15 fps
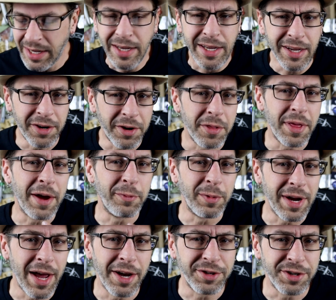you know, that
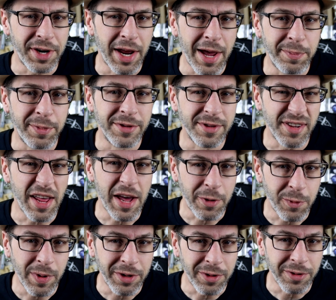reaction happens a lot
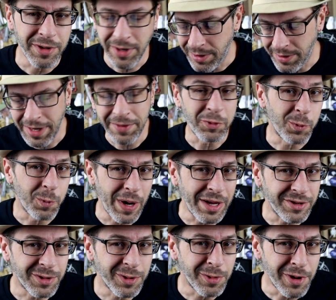quicker. You don't have to
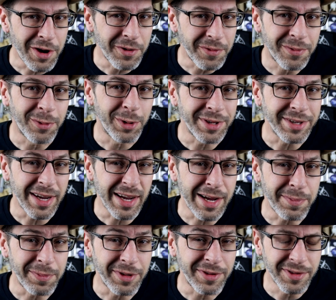wait so long for it to
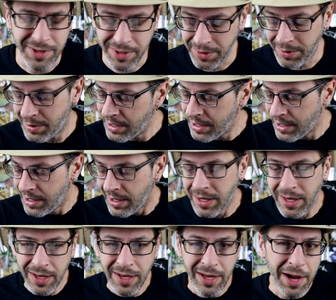happen. So
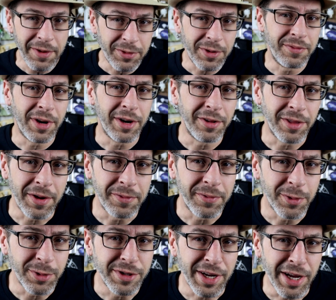after you've done it that
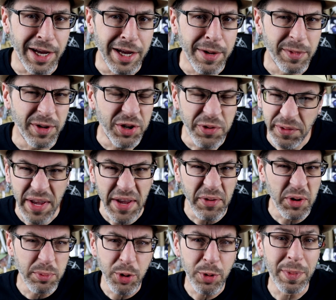first time and you've
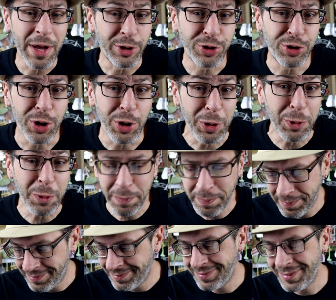given them your best show,
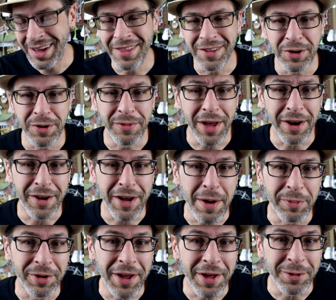then you've got a
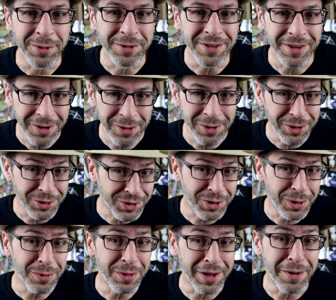couple others that you can
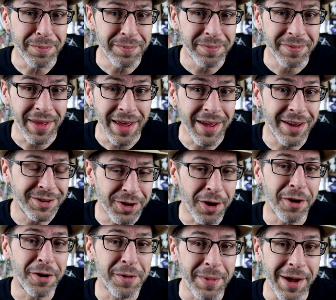show them and
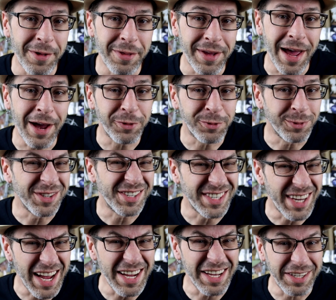talk about the actual
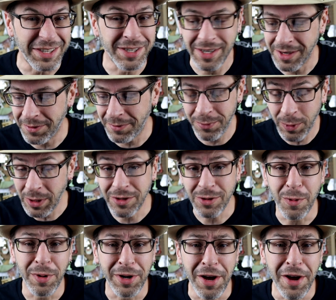science of what's
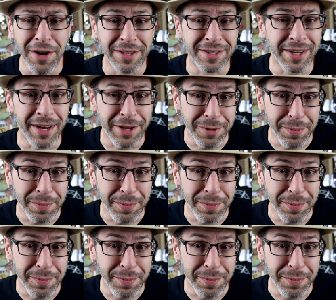going on inside the